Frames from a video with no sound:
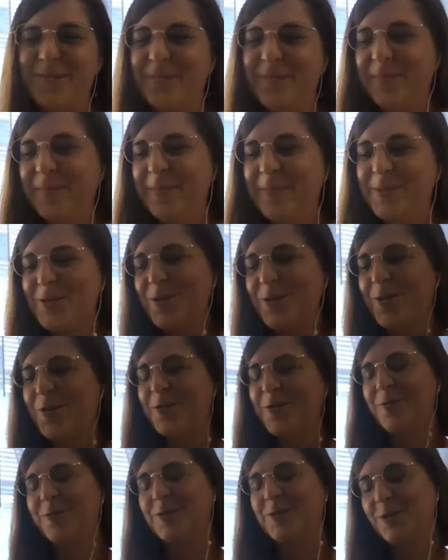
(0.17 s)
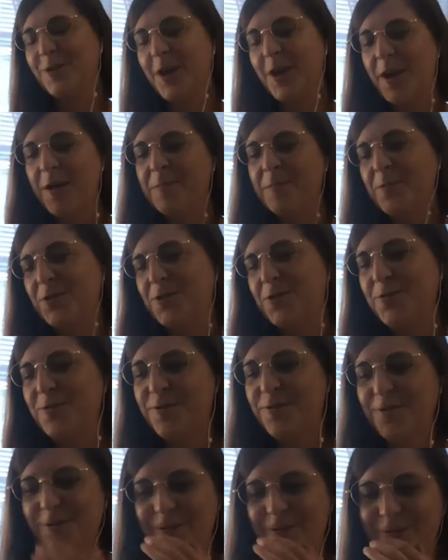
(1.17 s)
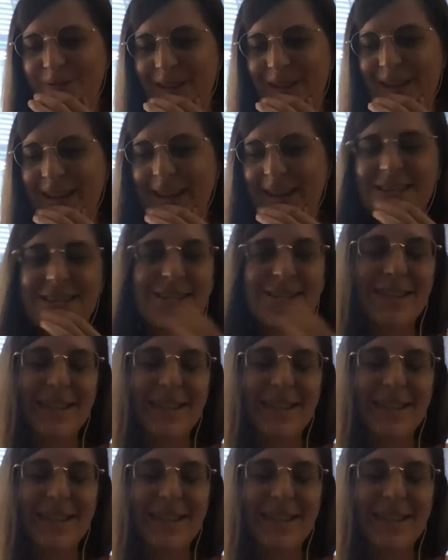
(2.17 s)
So to come to, I guess,